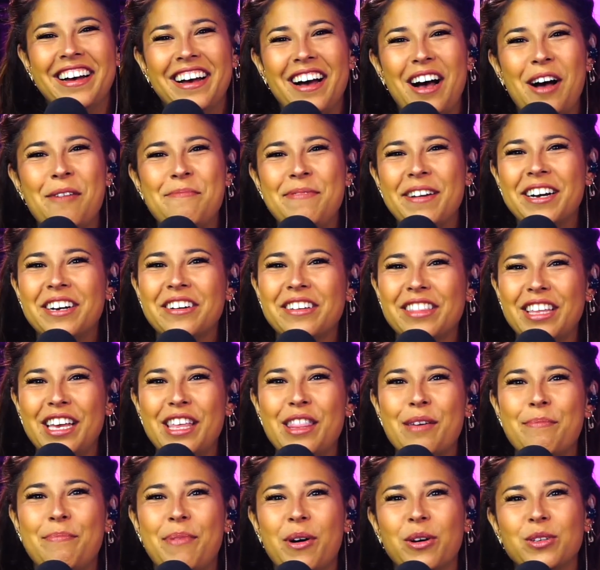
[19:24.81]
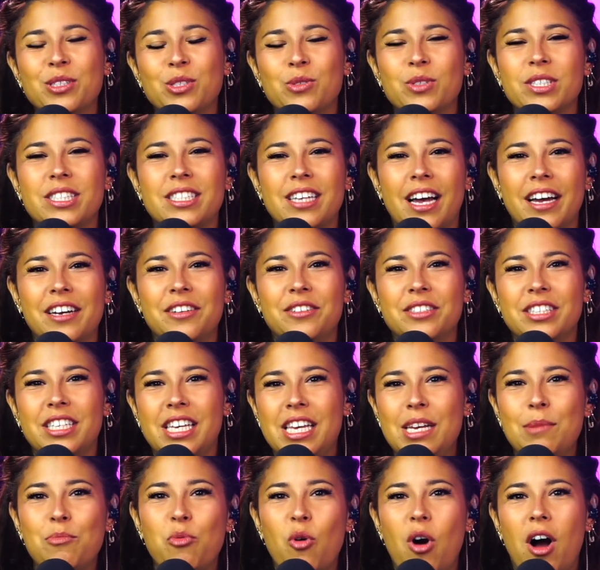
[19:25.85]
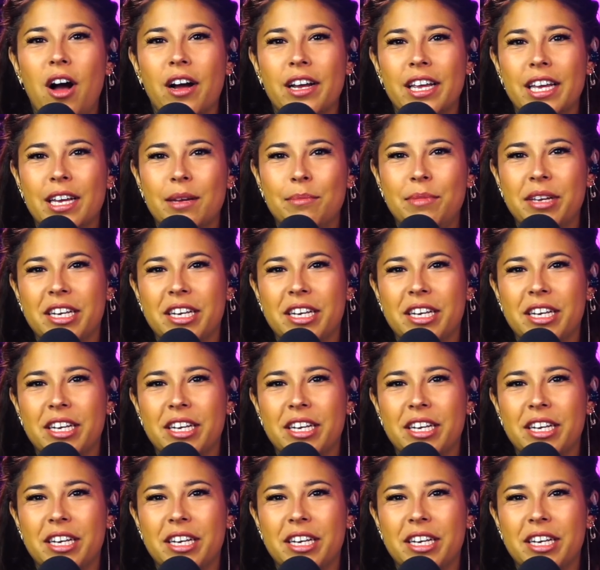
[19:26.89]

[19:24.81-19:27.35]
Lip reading: Apparently, the post was titled Keep Walking